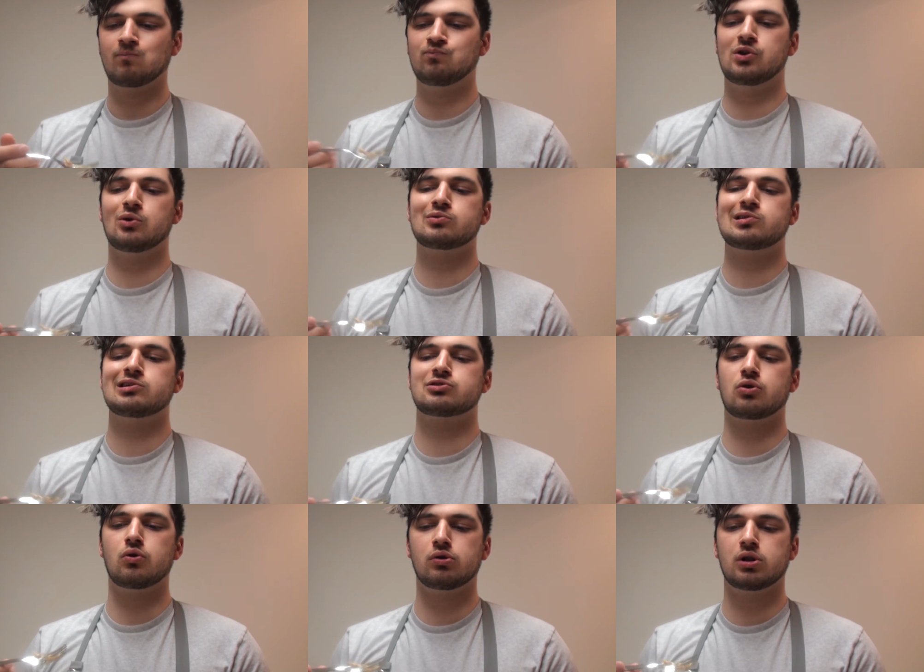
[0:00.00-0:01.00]
You don't taste
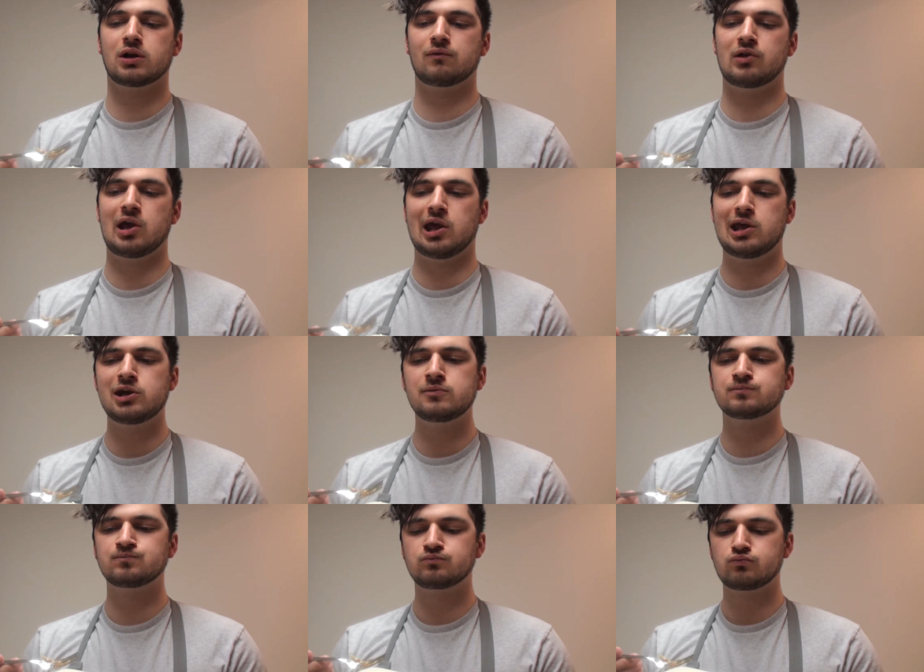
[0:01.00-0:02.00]
a whole lot of the egg.
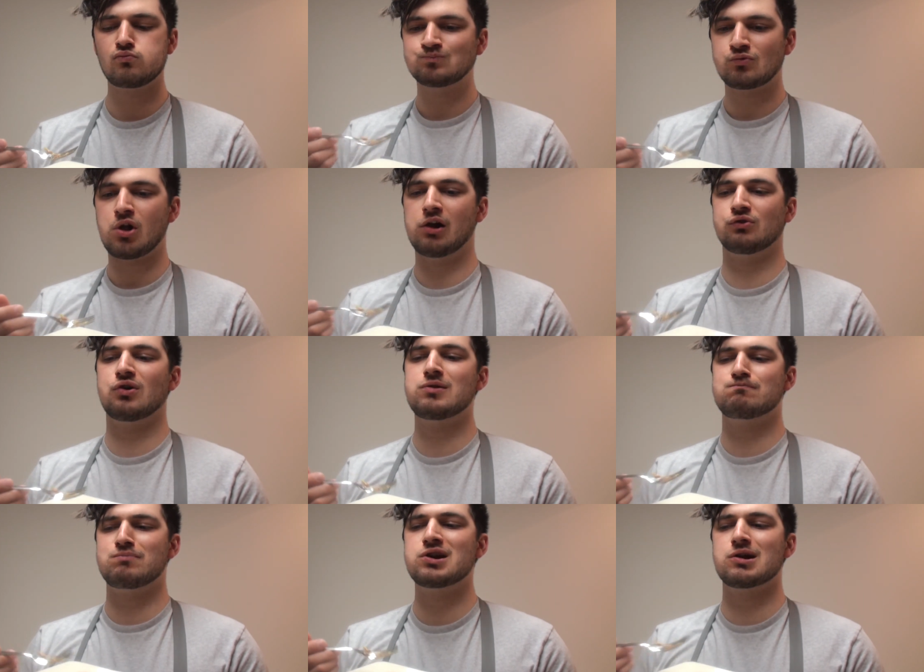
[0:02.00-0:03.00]
It's
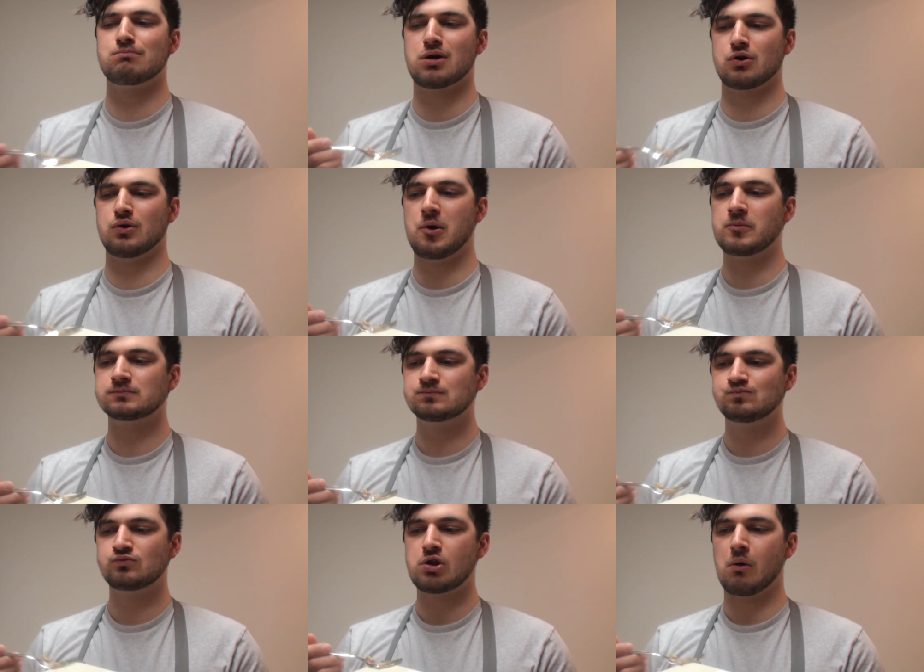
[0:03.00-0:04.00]
very peanut buttery,
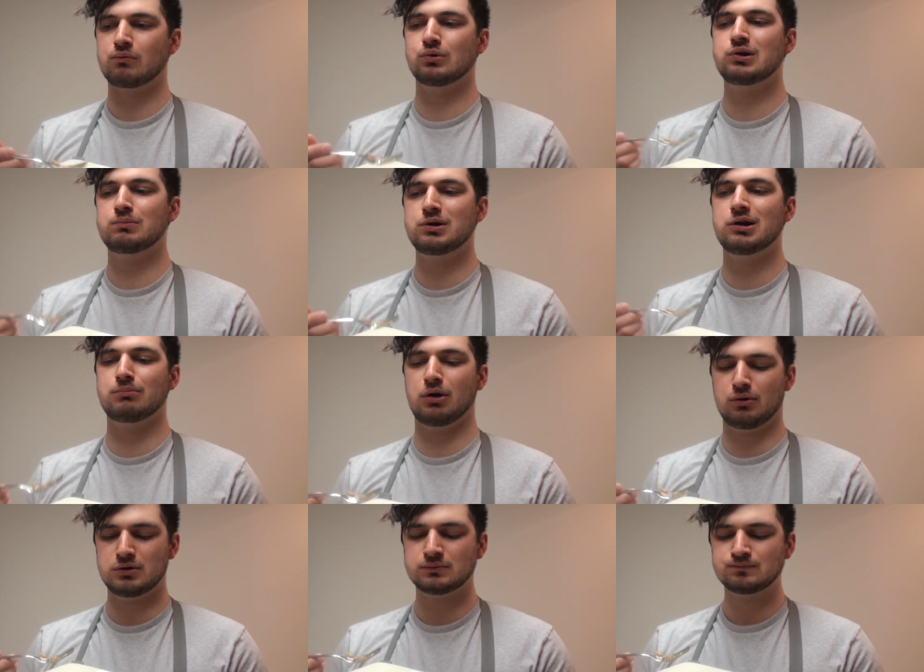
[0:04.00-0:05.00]
really peanut
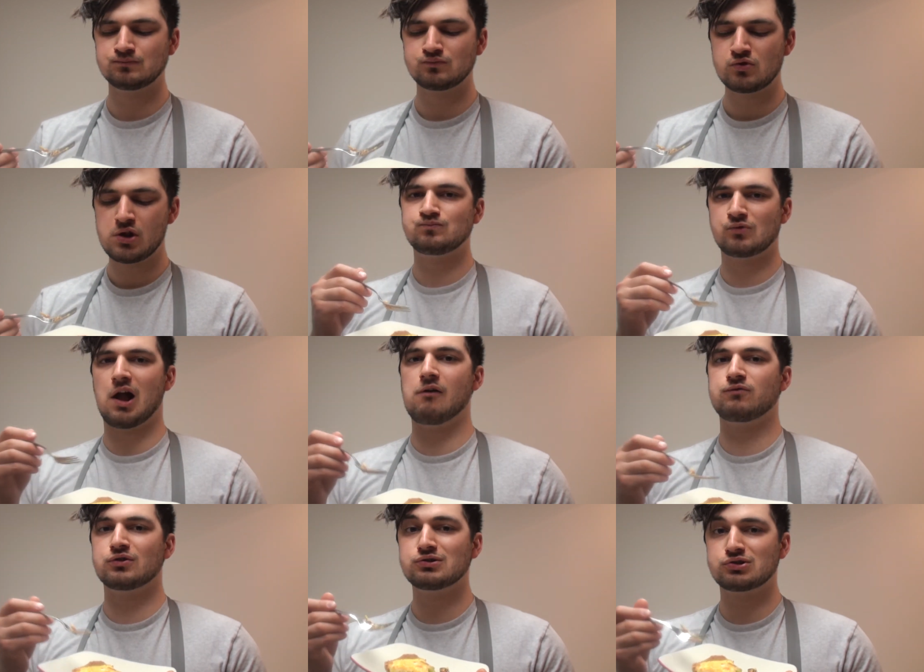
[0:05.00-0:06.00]
buttery. At
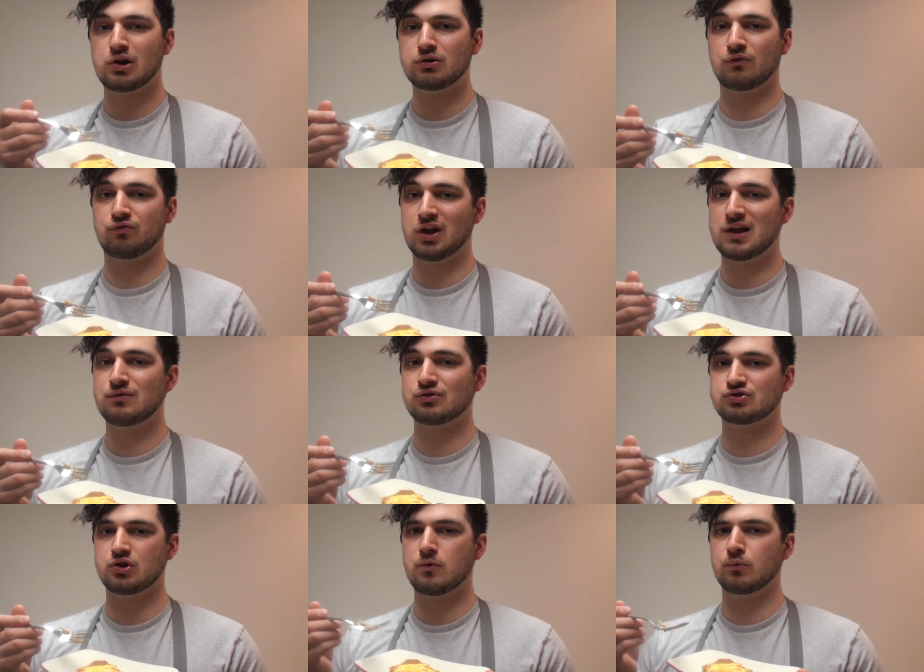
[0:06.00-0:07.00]
first, all the
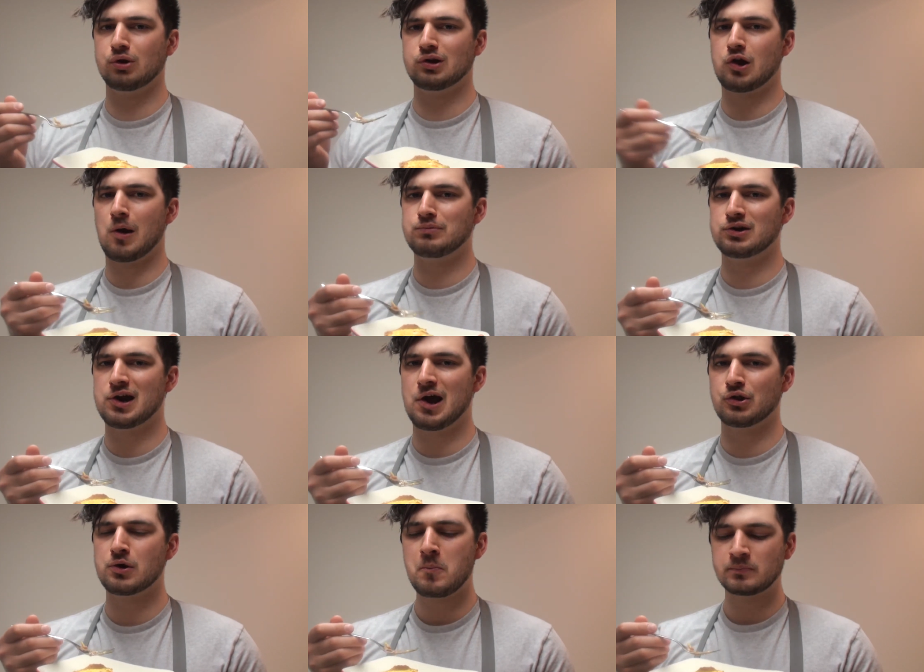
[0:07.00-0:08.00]
flavors don't really come
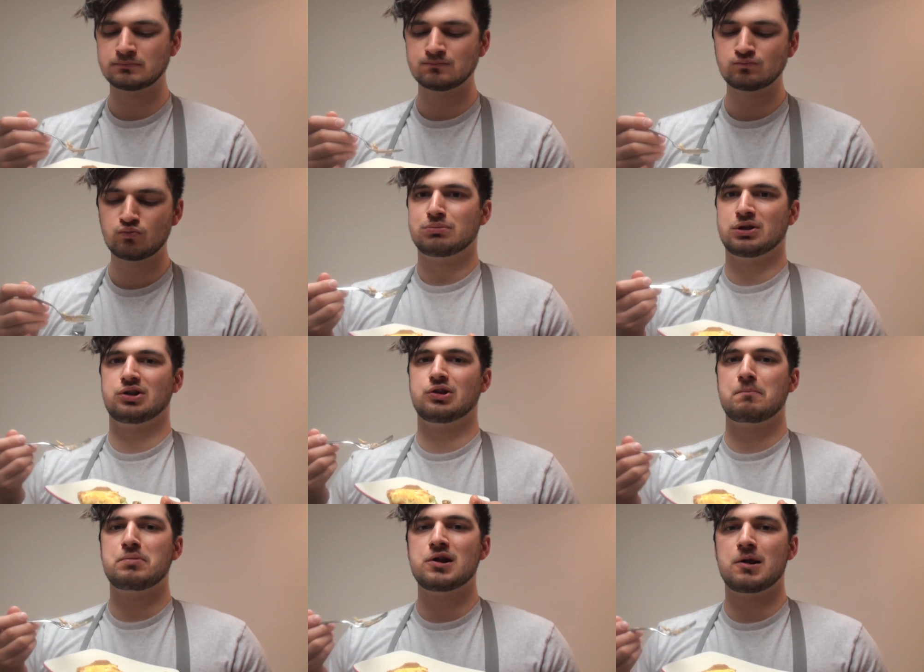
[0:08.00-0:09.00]
together, but then
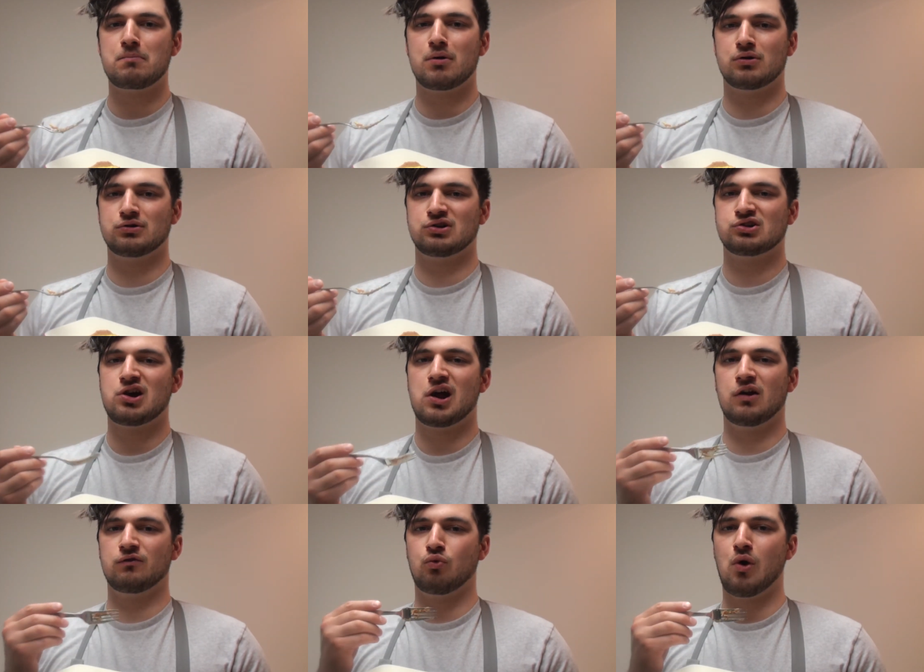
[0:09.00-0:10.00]
the peanut butter just
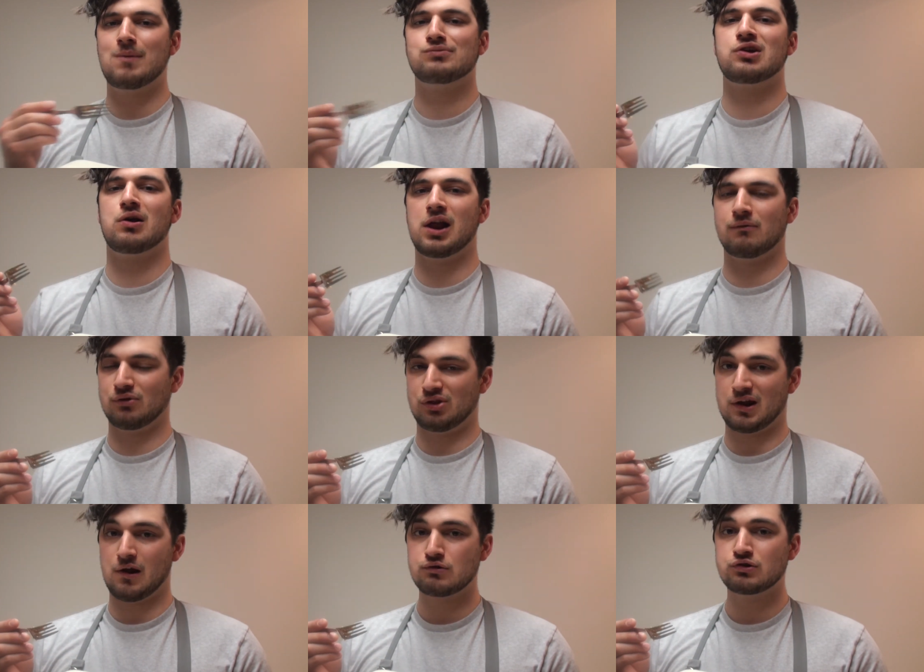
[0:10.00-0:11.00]
kind of wipes out
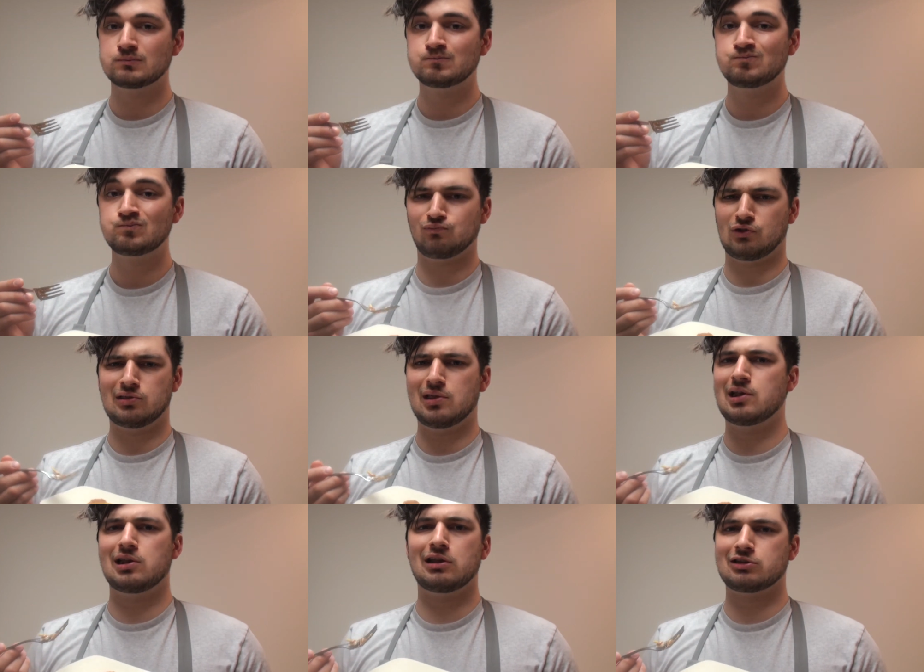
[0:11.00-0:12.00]
everything else, and
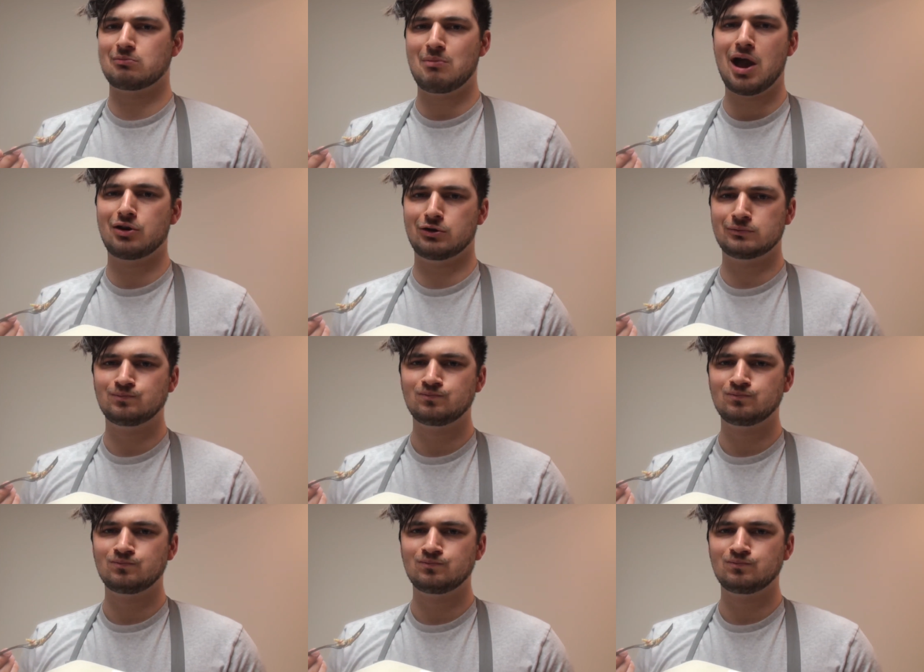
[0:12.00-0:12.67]
then it doesn't matter.